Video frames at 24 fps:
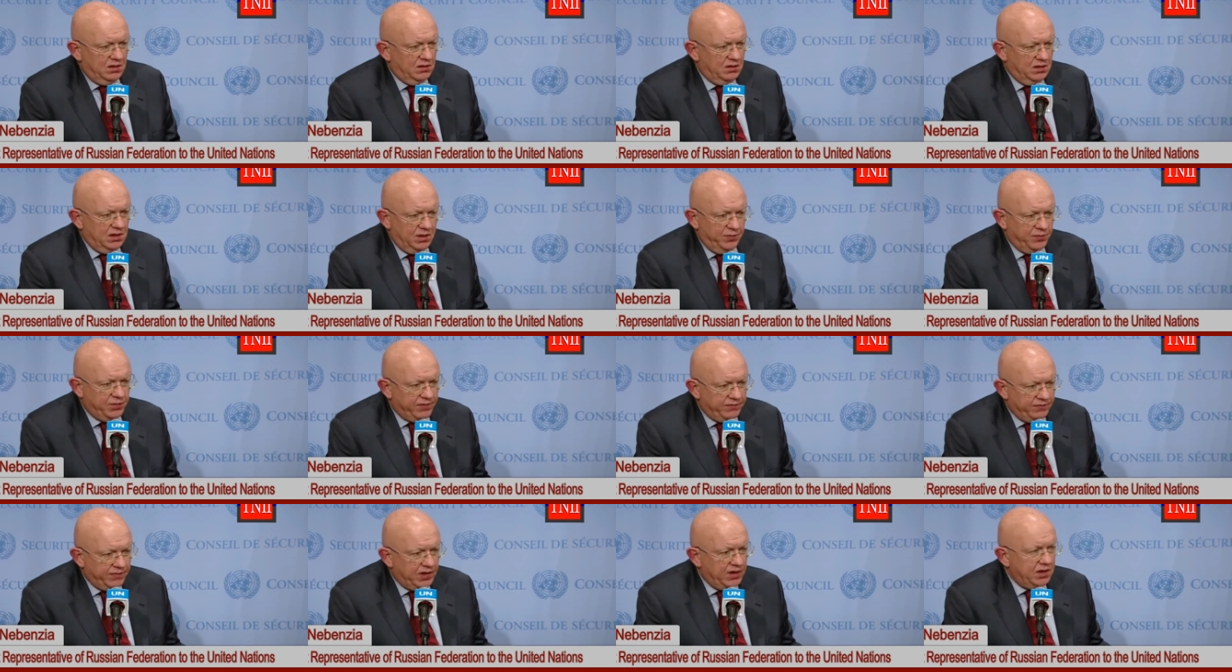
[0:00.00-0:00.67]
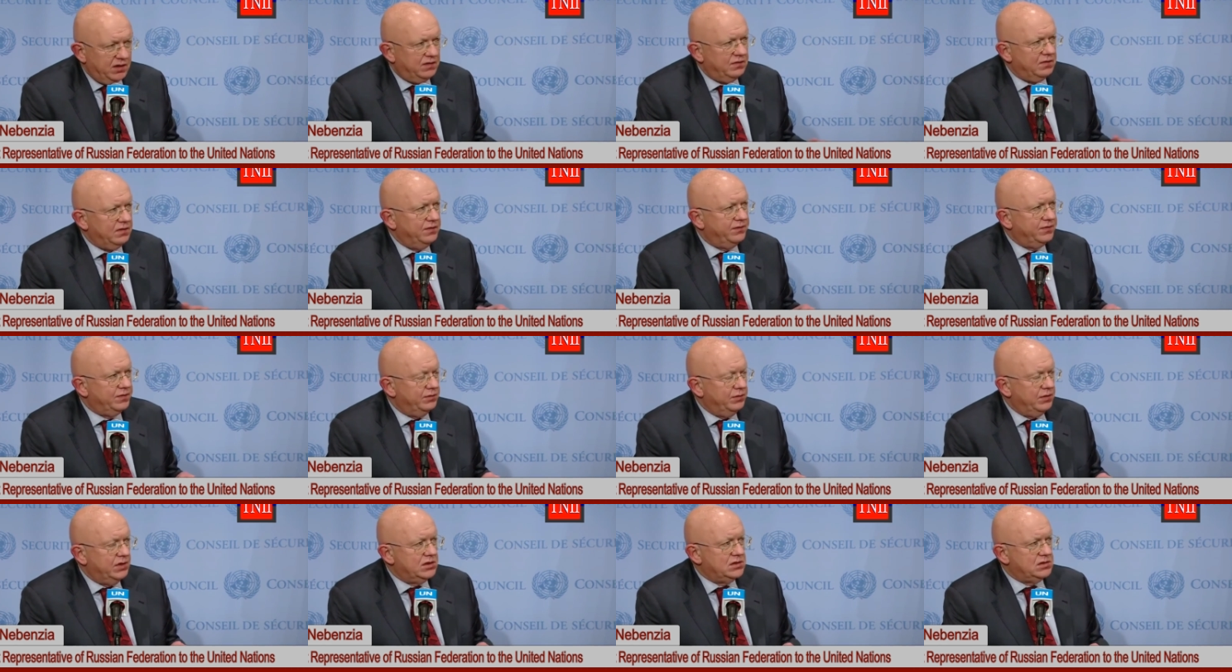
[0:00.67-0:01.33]
They provide
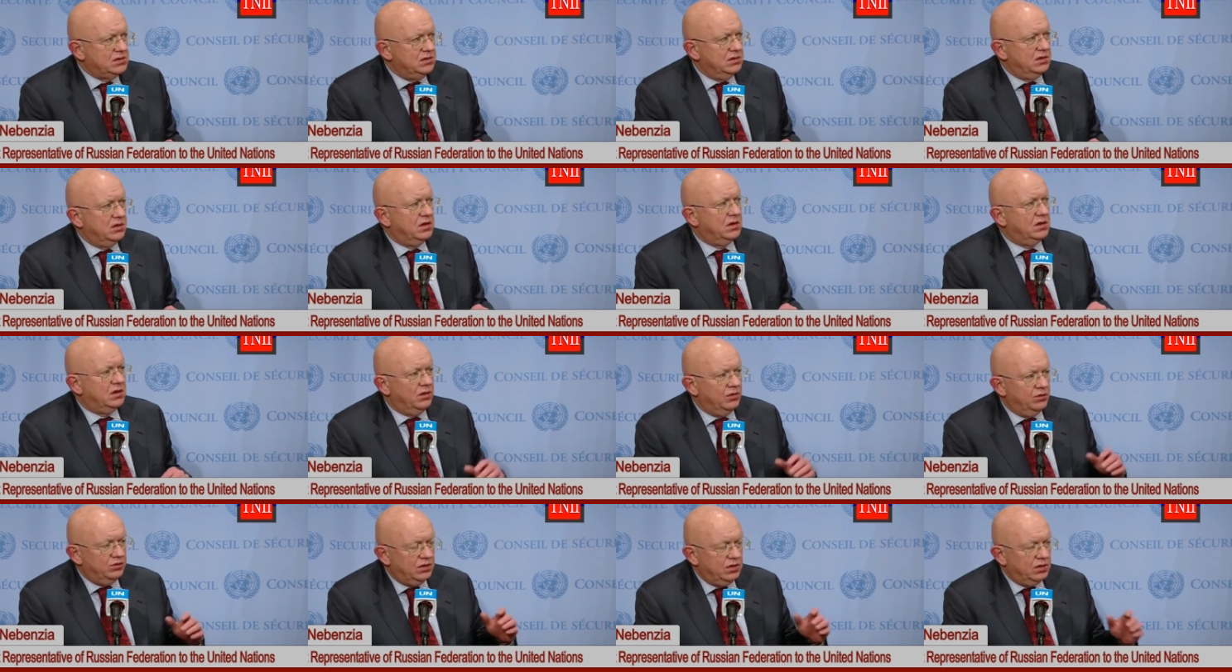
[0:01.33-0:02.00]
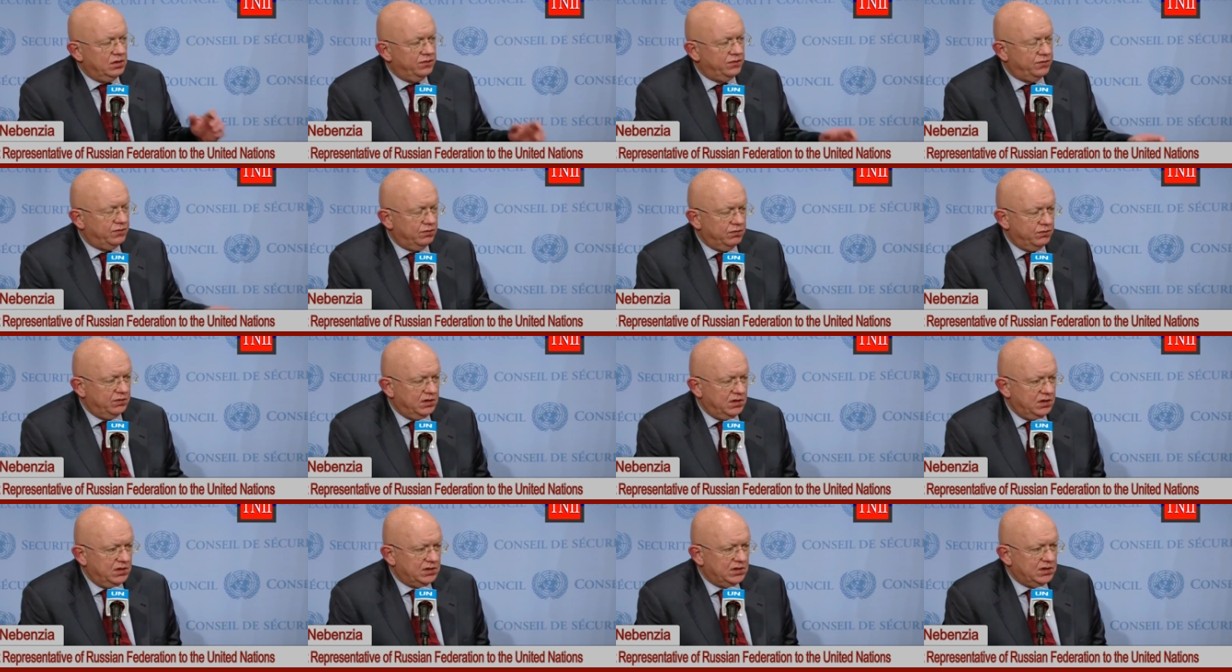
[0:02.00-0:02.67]
information, including through
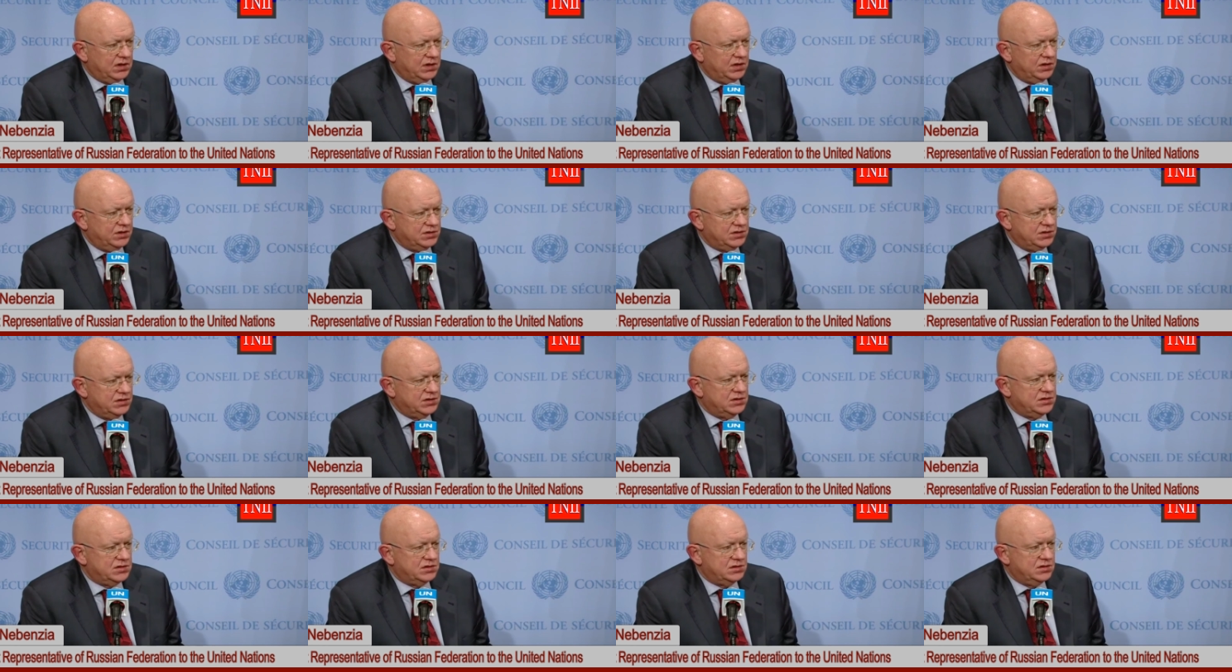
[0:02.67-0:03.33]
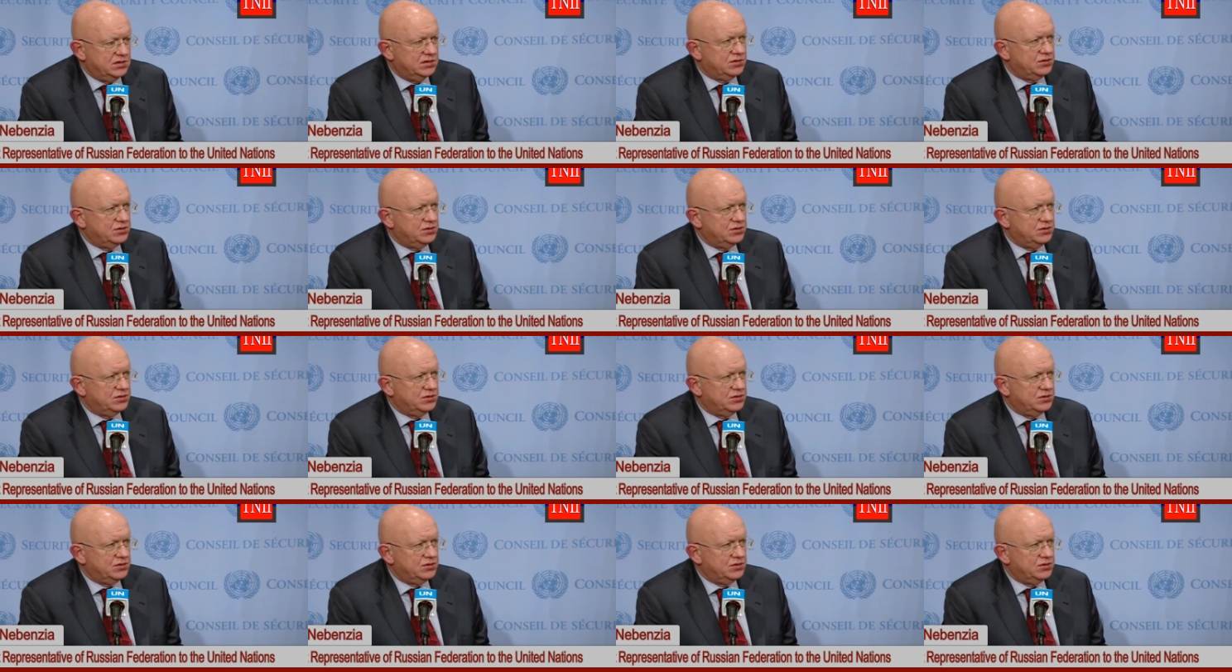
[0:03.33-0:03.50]
the intelligence